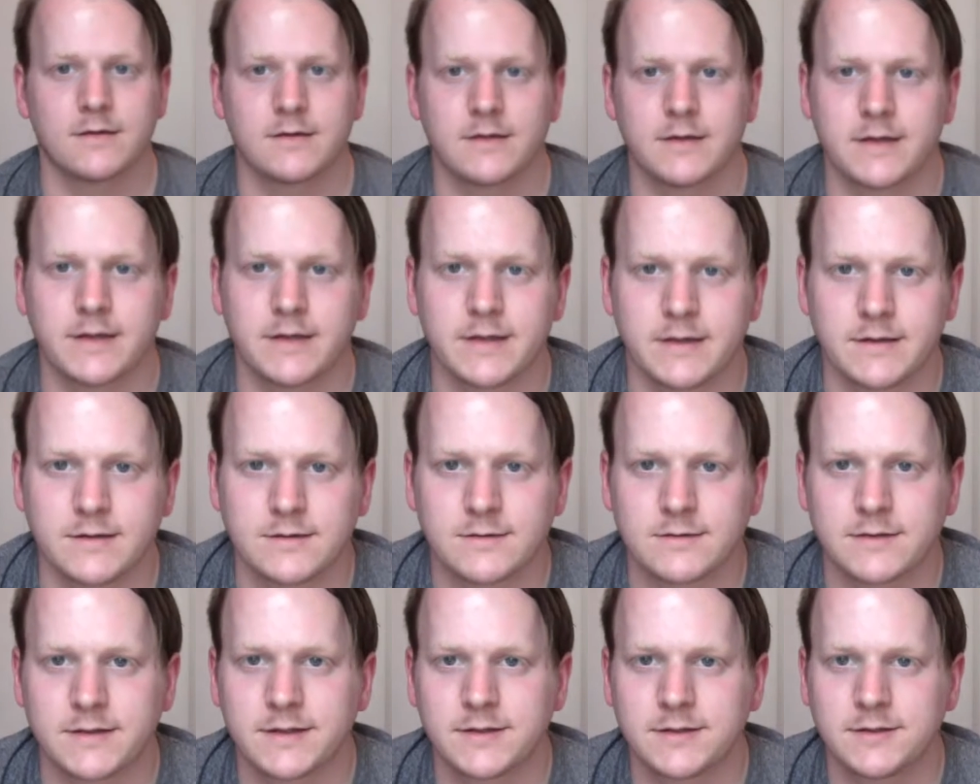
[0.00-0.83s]

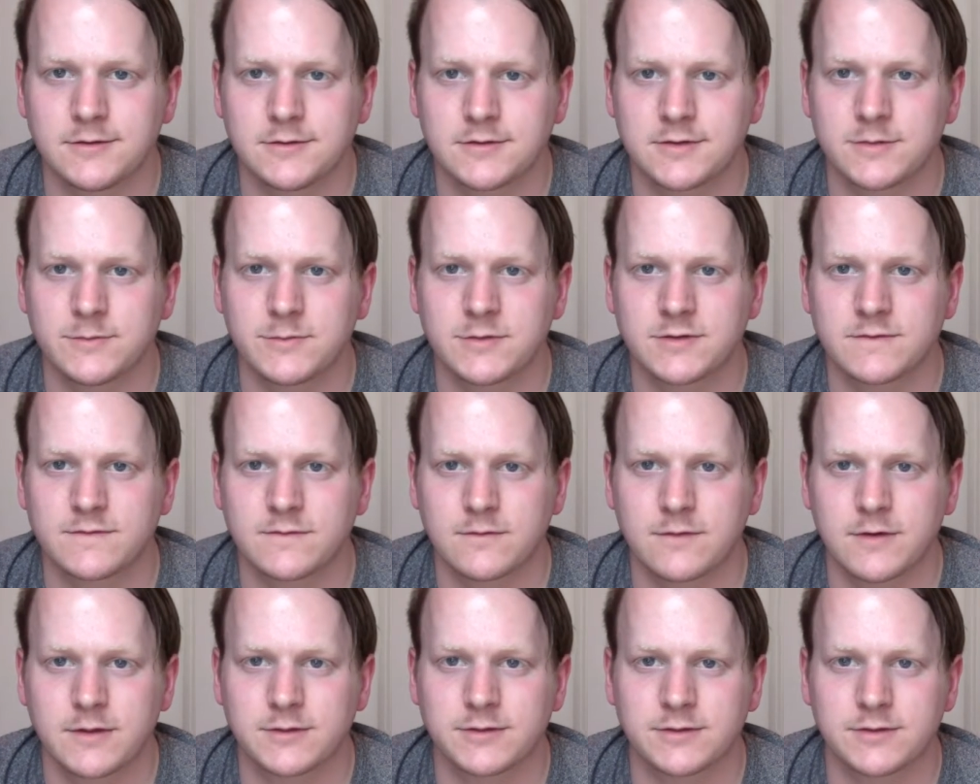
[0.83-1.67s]
And thank you so much for
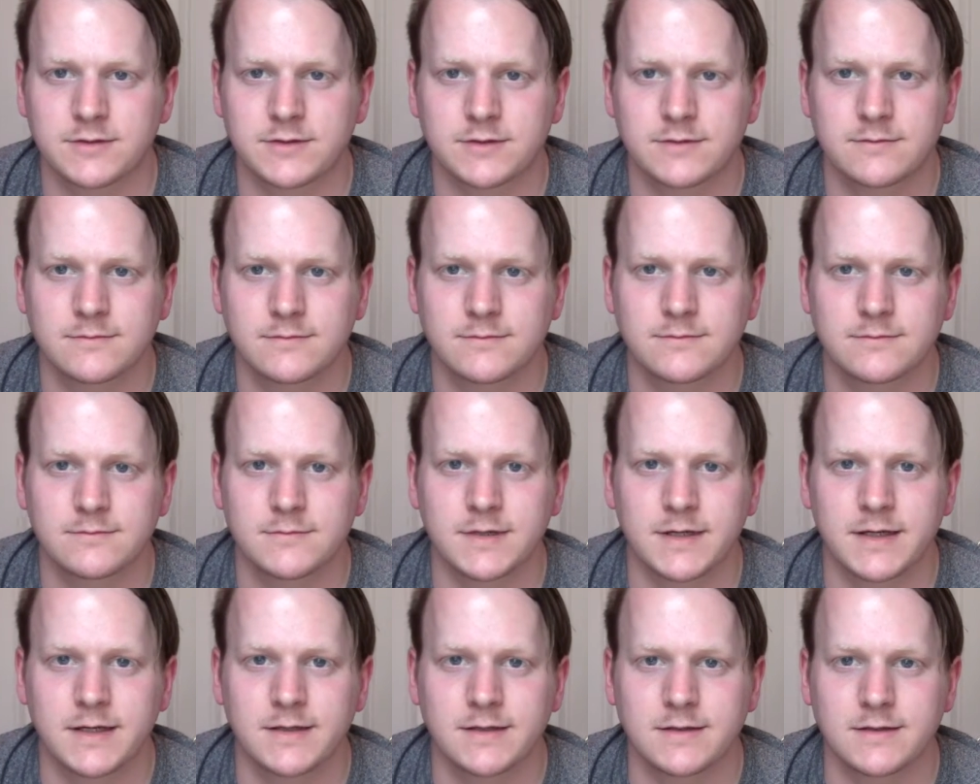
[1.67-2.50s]
watching.
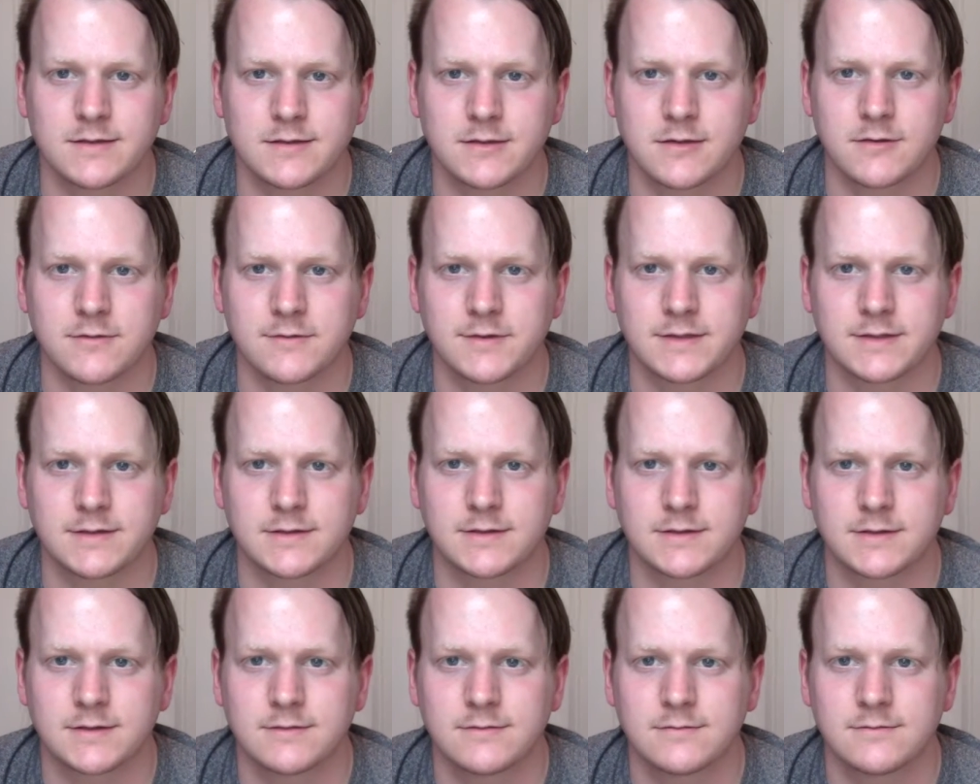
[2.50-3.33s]
And as
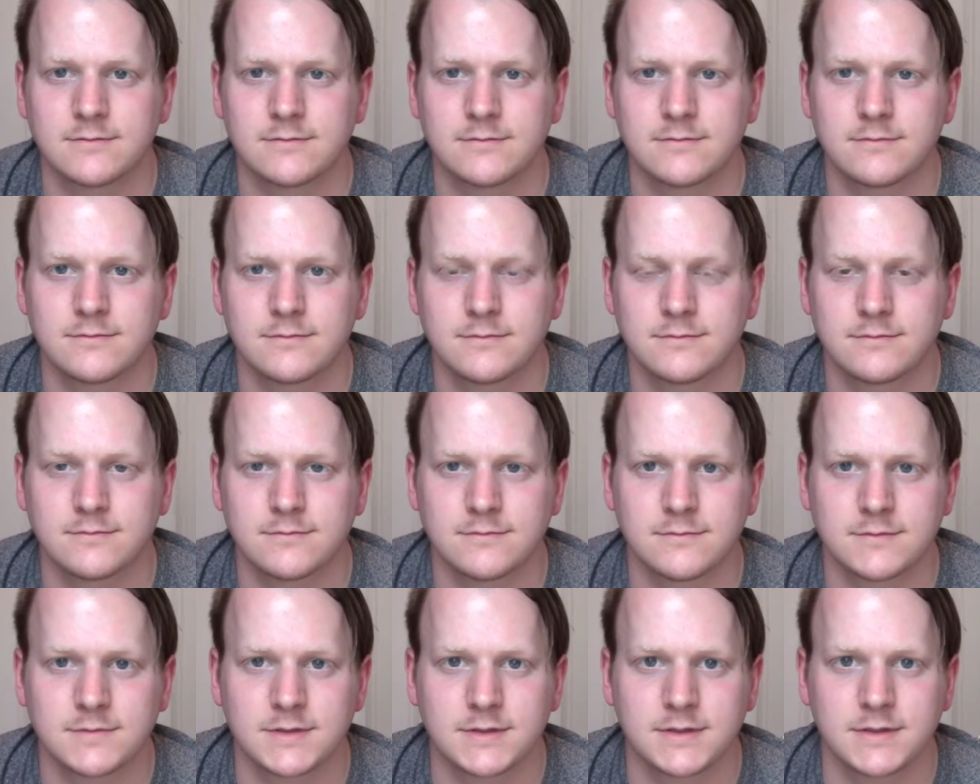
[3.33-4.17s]
always,
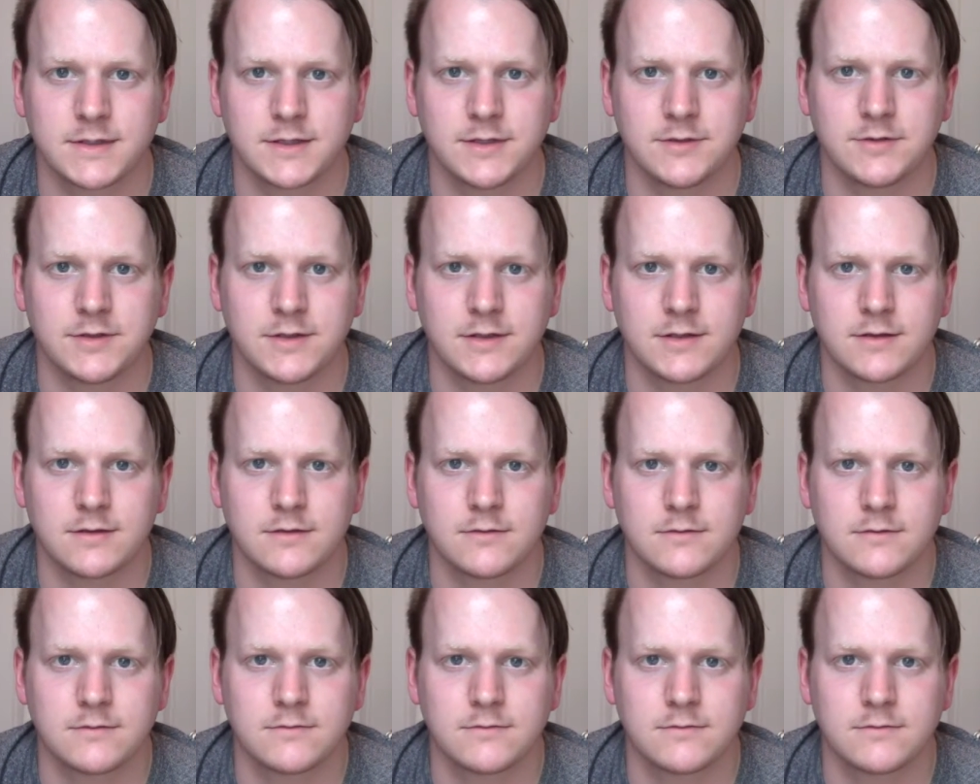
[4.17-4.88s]
stay unique.